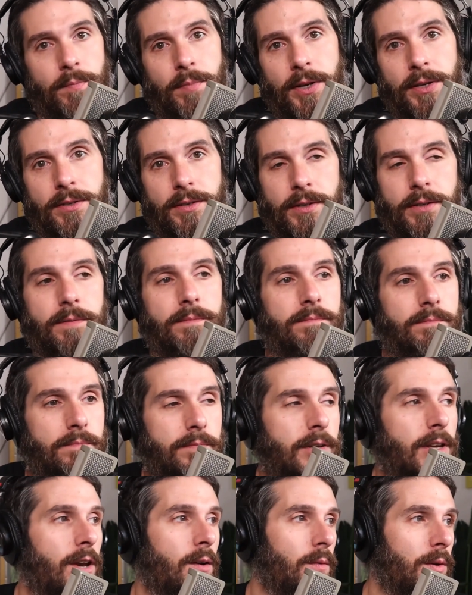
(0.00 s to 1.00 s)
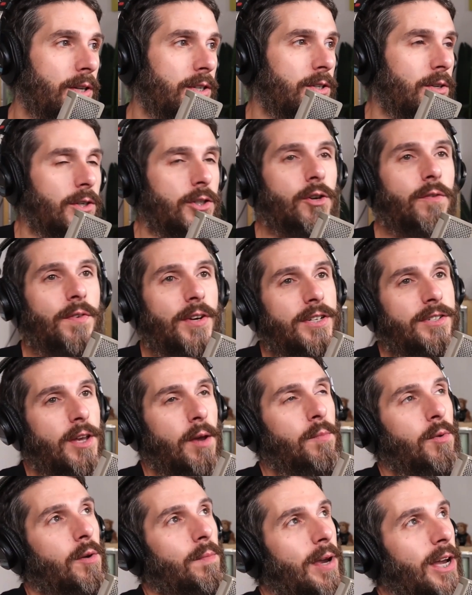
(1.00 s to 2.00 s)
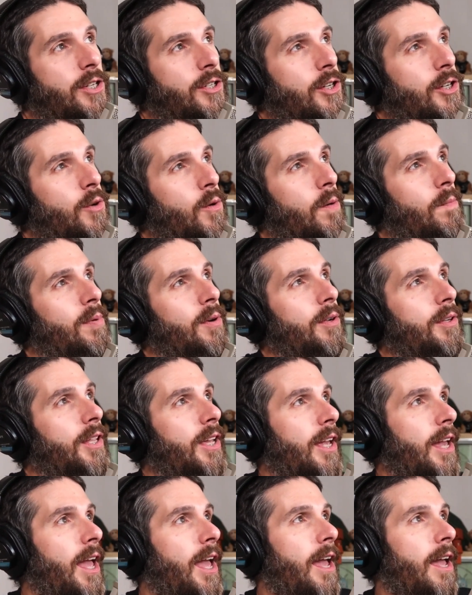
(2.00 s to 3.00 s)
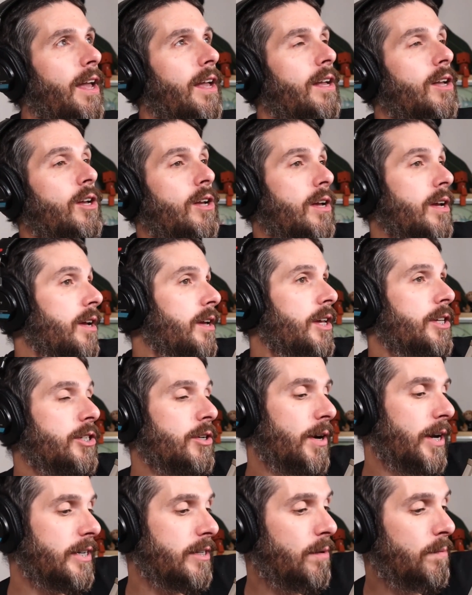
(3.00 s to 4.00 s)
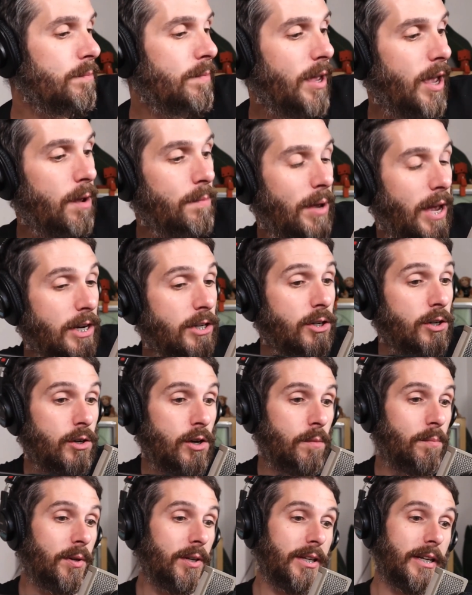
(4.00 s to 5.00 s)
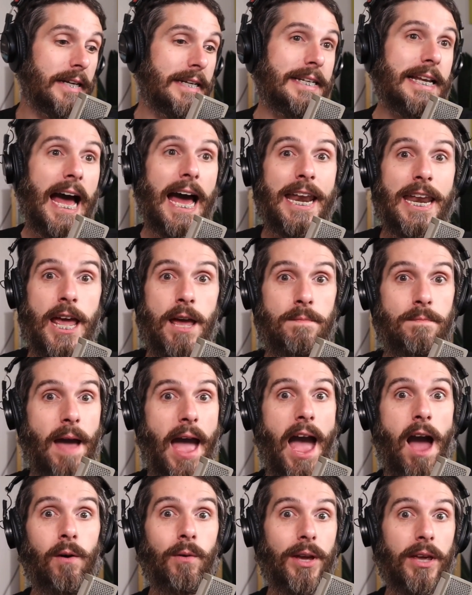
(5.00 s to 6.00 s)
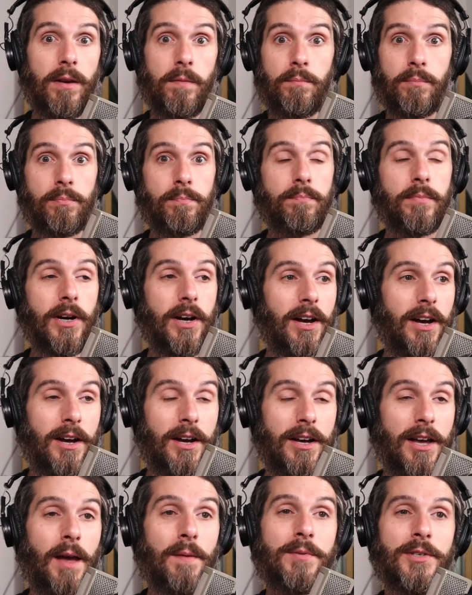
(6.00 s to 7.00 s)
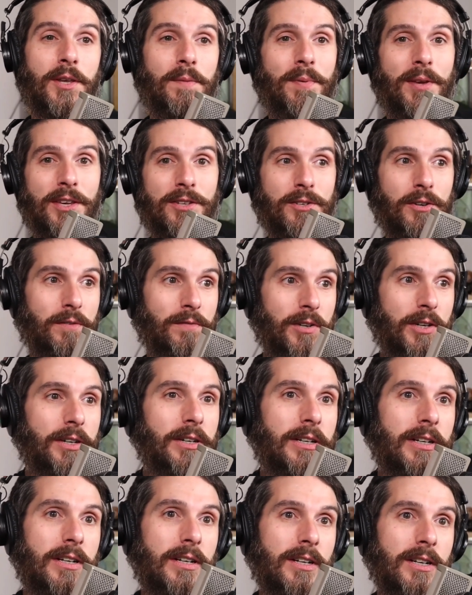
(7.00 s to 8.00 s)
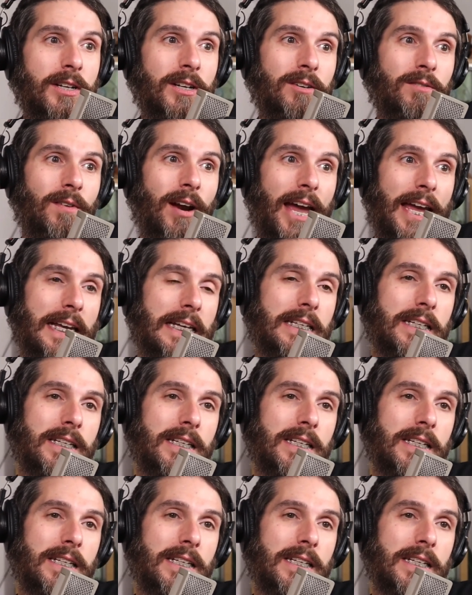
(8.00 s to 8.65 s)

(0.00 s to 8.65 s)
based on what it's doing. So, for example, imagine you were building a. This is great. Imagine you were building a .NET MAUI MCP server, right?